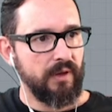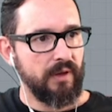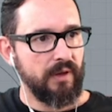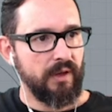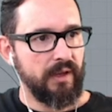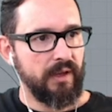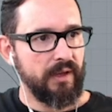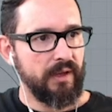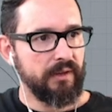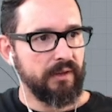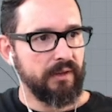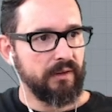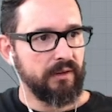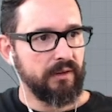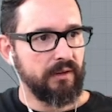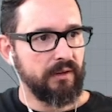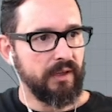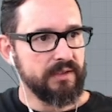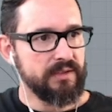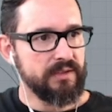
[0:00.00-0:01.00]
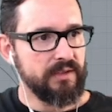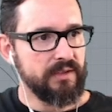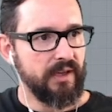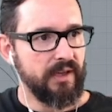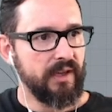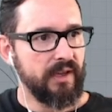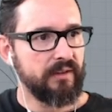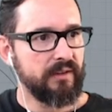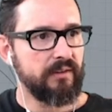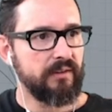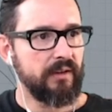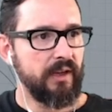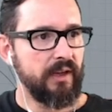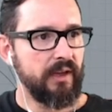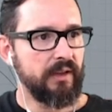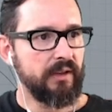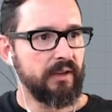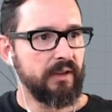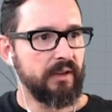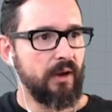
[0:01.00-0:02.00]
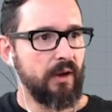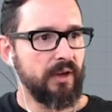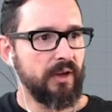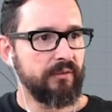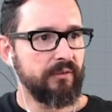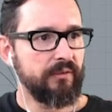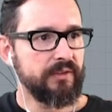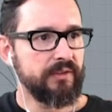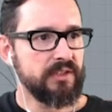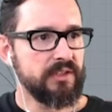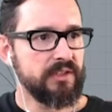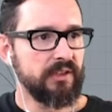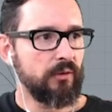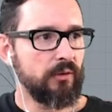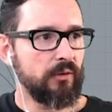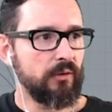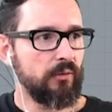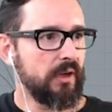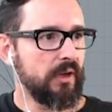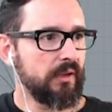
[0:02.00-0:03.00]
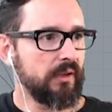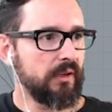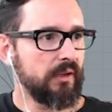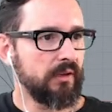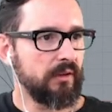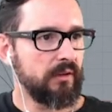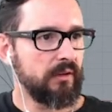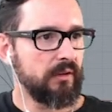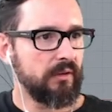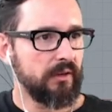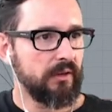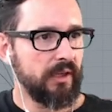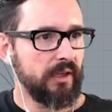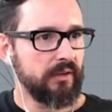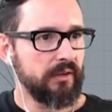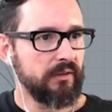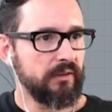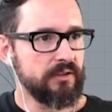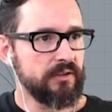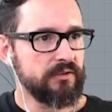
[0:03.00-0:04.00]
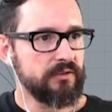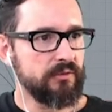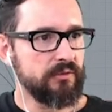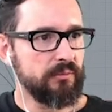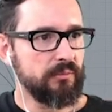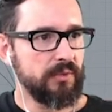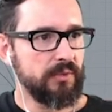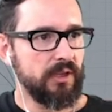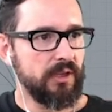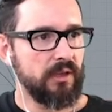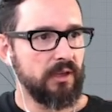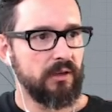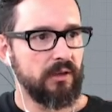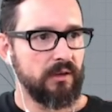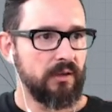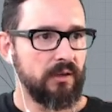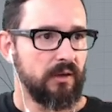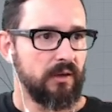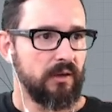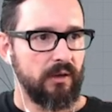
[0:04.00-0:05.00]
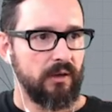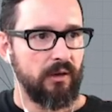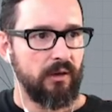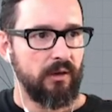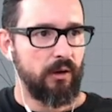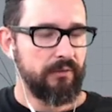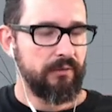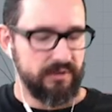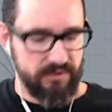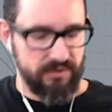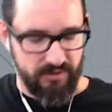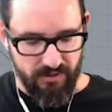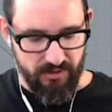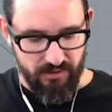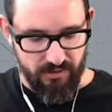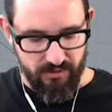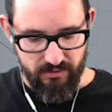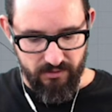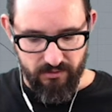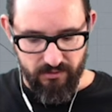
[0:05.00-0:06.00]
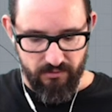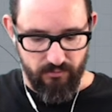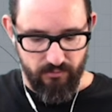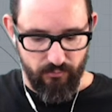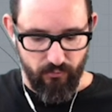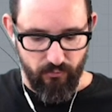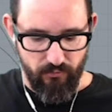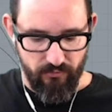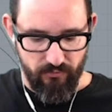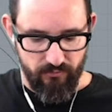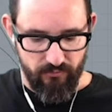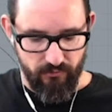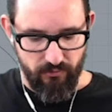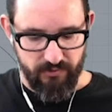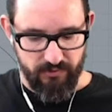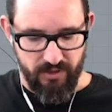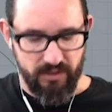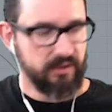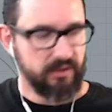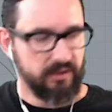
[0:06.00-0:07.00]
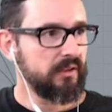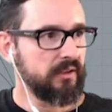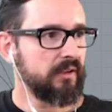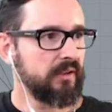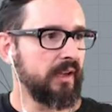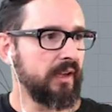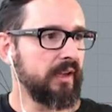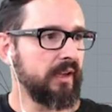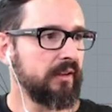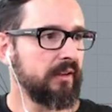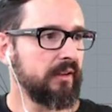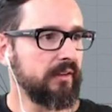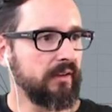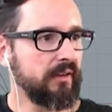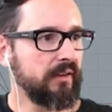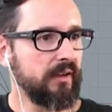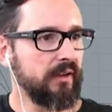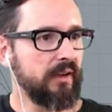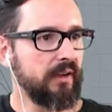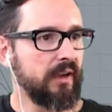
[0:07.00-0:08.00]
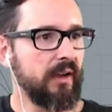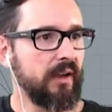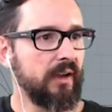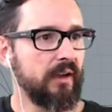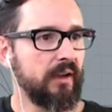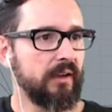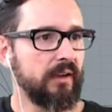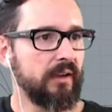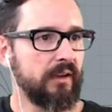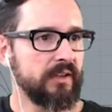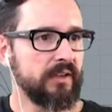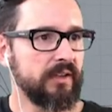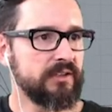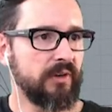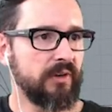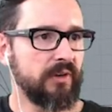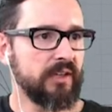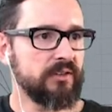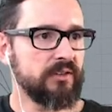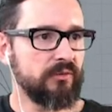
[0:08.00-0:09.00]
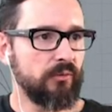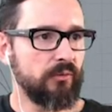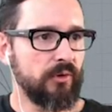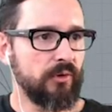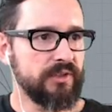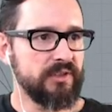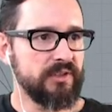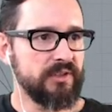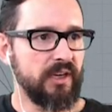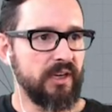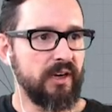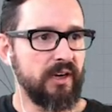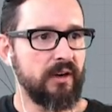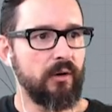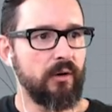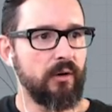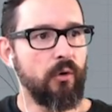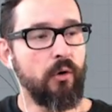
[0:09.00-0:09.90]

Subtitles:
And that's that. And now we have this little one that needs to be obviously rotated and stretched towards there.